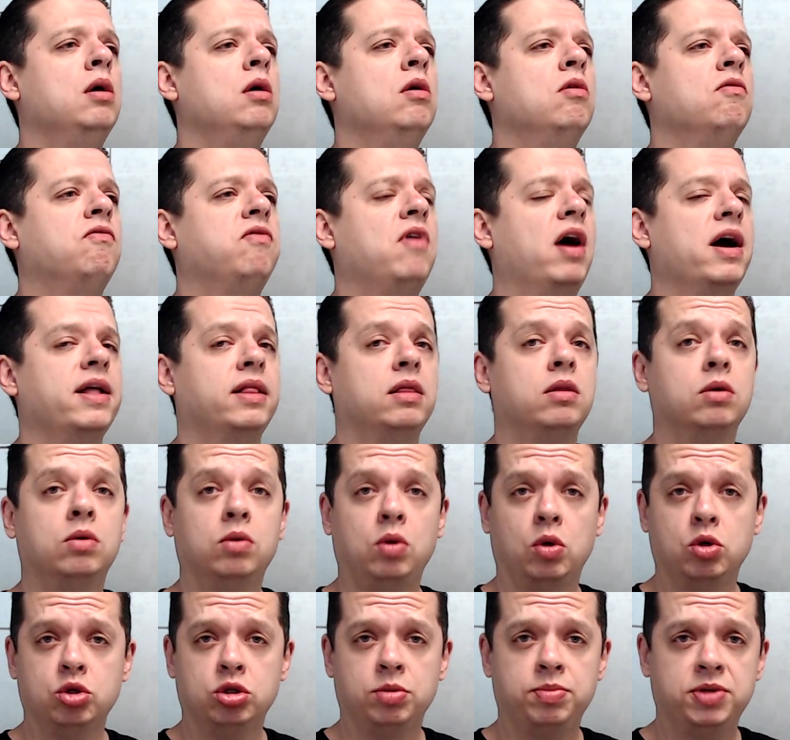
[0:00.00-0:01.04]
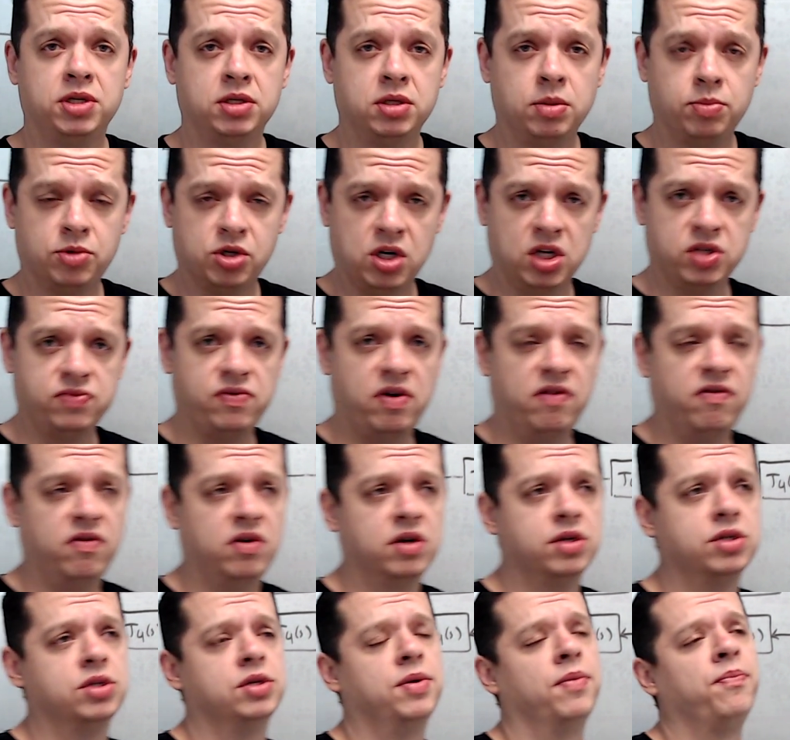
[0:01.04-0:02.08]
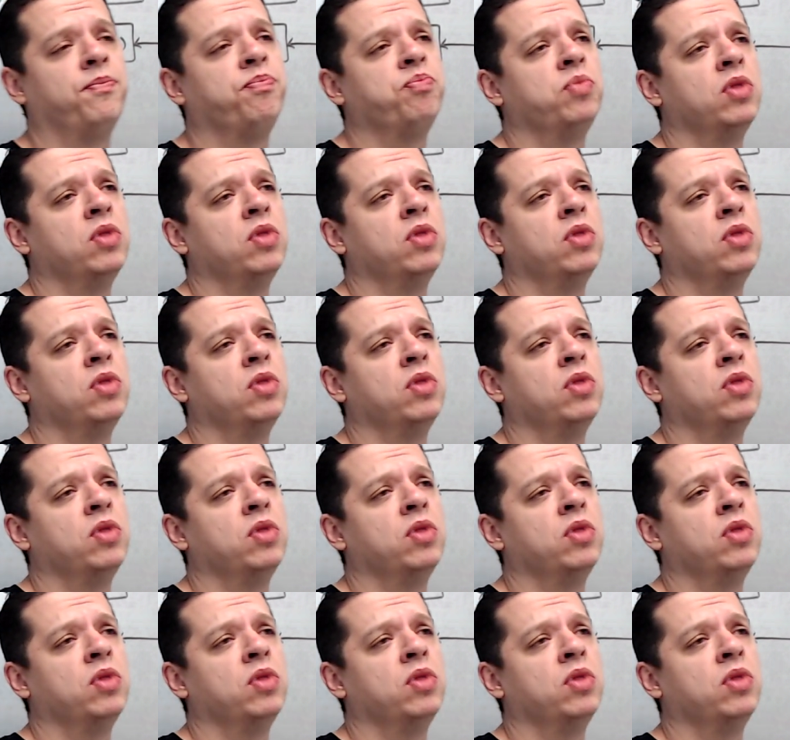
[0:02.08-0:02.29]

find the closed-loop system transfer function.